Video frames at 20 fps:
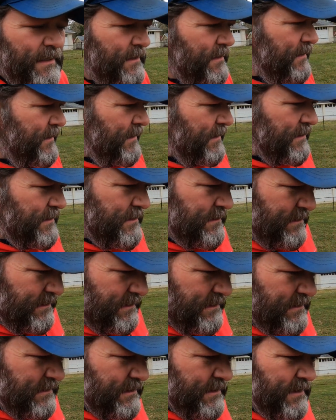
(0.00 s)
I think
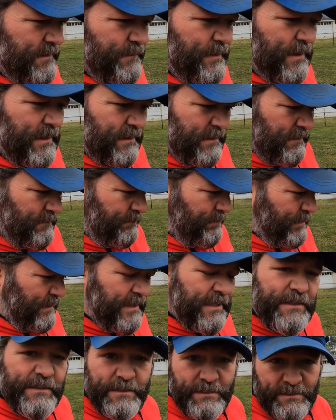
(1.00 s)
this is gonna be a
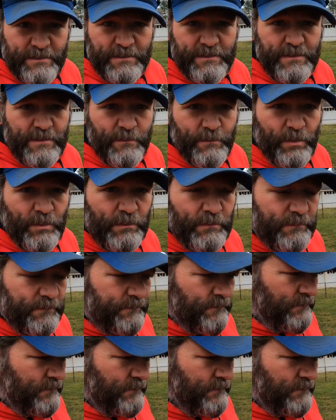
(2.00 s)
complete disassemble,